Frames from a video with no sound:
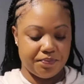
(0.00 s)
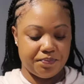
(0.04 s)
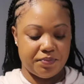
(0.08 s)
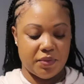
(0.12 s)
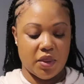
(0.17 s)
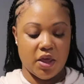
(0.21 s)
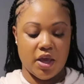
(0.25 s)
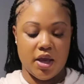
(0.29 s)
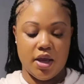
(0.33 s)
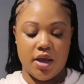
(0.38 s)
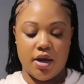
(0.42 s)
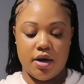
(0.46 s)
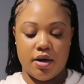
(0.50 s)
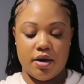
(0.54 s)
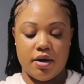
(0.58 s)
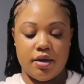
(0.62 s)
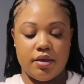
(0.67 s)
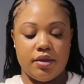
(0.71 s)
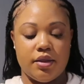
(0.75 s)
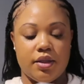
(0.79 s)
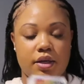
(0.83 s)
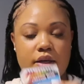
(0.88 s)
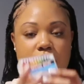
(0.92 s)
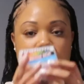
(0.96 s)
Then
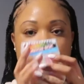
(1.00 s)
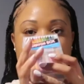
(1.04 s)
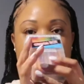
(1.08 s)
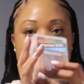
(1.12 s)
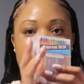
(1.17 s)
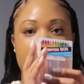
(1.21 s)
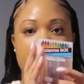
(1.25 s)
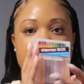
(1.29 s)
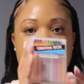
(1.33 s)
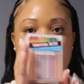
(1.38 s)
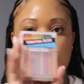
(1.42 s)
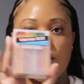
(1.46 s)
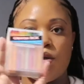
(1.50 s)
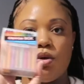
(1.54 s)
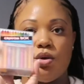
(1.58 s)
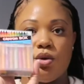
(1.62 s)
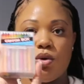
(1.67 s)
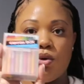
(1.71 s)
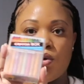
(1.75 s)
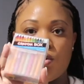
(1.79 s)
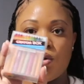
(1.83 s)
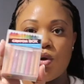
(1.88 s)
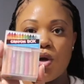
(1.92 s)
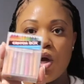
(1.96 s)
his
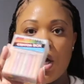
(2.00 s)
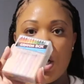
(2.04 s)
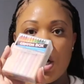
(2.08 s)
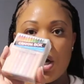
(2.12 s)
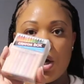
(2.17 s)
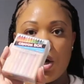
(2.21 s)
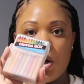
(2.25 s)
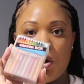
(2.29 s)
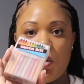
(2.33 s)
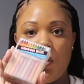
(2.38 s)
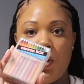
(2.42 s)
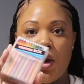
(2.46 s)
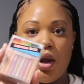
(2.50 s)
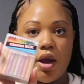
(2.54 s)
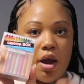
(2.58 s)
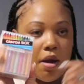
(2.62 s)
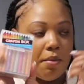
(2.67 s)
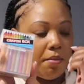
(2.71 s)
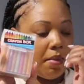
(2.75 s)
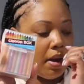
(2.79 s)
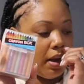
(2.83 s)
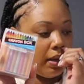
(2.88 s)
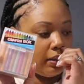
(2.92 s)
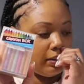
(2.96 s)
little crayon
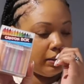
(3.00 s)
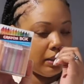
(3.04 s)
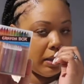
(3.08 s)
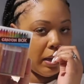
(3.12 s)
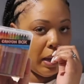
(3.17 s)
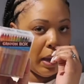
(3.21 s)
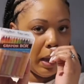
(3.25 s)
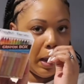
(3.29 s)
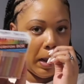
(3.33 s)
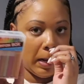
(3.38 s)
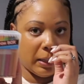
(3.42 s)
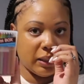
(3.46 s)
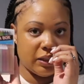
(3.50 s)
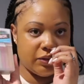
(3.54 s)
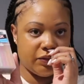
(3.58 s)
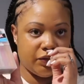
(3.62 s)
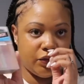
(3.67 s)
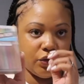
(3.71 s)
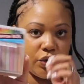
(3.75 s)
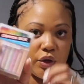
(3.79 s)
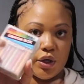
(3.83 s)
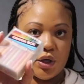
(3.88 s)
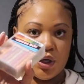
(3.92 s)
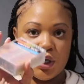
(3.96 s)
box. They asked
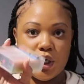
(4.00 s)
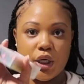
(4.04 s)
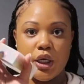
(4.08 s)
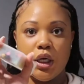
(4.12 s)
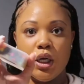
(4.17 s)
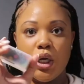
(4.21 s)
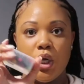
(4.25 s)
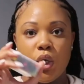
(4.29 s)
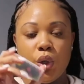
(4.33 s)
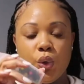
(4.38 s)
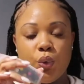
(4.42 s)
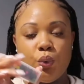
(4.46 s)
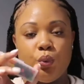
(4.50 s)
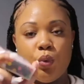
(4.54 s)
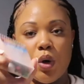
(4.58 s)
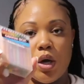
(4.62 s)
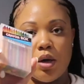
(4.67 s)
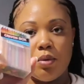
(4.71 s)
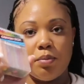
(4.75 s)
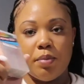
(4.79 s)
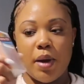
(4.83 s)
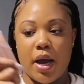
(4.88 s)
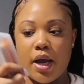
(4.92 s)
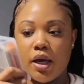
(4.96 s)
for
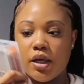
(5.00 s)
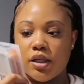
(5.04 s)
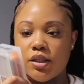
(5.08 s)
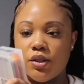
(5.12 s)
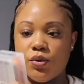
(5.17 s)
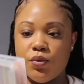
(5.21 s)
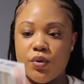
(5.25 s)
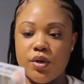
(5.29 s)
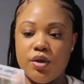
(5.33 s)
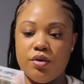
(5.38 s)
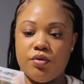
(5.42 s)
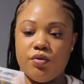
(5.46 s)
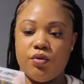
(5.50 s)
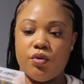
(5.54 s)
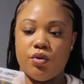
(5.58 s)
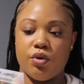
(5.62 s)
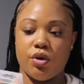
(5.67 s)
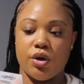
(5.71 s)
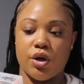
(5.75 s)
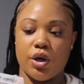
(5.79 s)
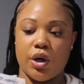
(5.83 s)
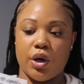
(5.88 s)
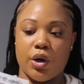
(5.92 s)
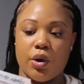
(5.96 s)
1 pack of
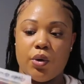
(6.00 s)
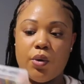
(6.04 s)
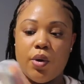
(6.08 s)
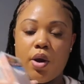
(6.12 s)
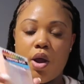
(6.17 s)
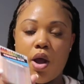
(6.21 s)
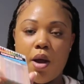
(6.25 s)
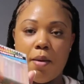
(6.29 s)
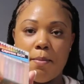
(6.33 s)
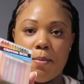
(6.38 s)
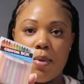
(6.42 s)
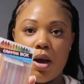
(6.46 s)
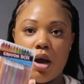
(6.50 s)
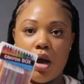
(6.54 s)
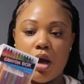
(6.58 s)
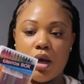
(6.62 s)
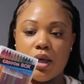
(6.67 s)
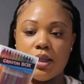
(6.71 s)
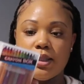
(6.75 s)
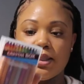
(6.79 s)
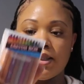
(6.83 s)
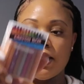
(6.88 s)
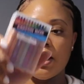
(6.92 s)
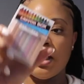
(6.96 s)
24 crayon
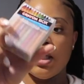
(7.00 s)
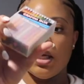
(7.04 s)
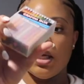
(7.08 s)
box.